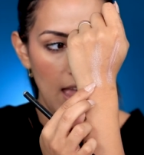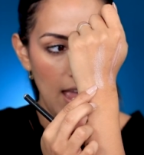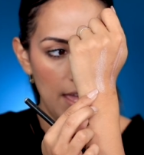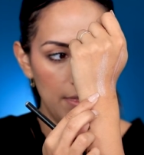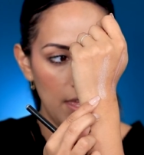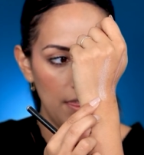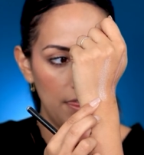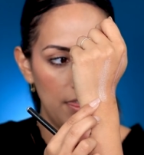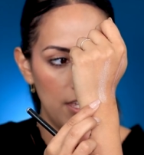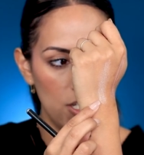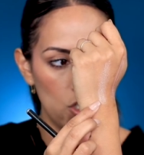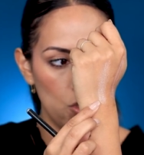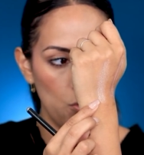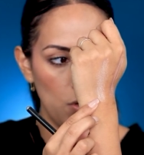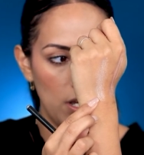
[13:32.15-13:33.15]
And then
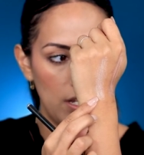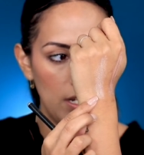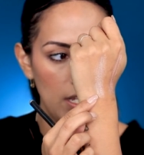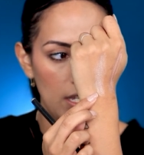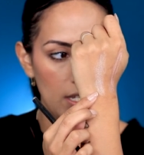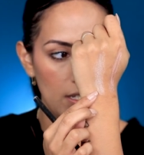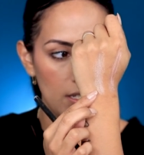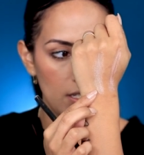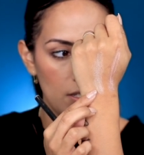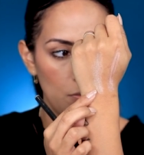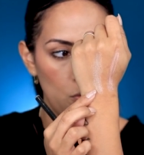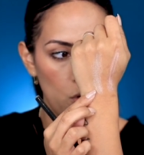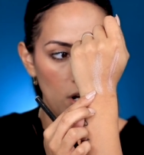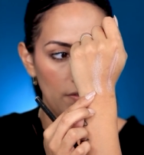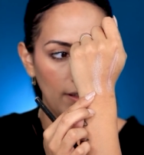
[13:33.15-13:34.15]
this one is
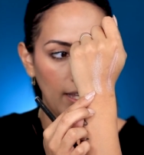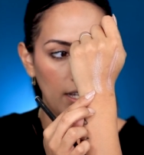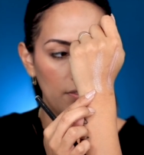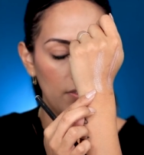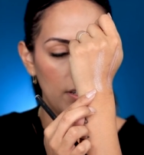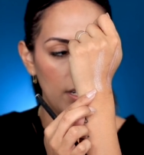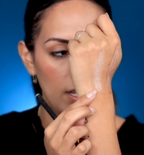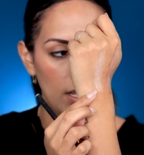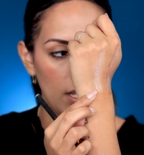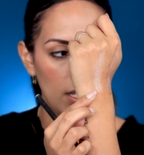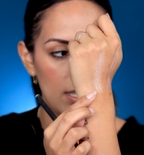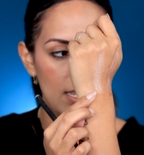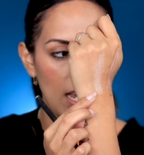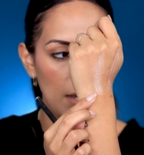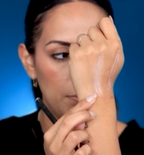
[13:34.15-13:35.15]
more of like a
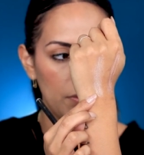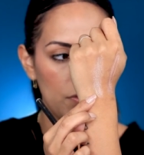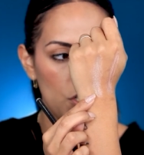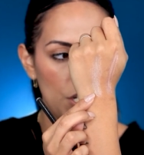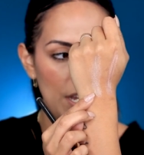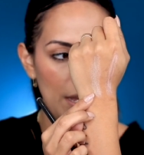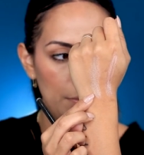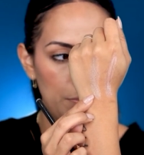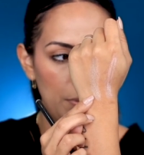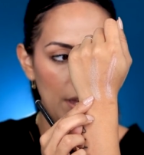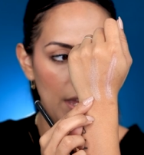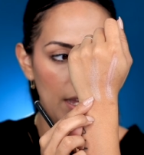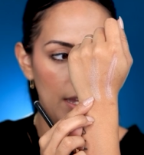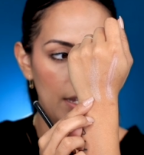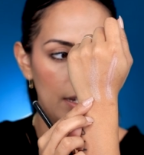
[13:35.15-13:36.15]
vanilla type of
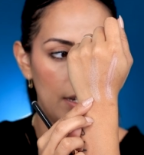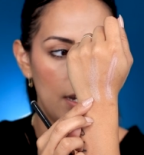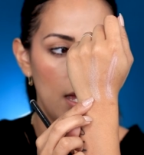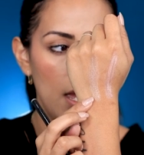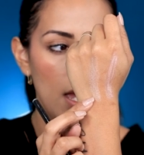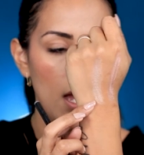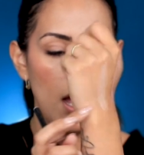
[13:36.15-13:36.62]
champagne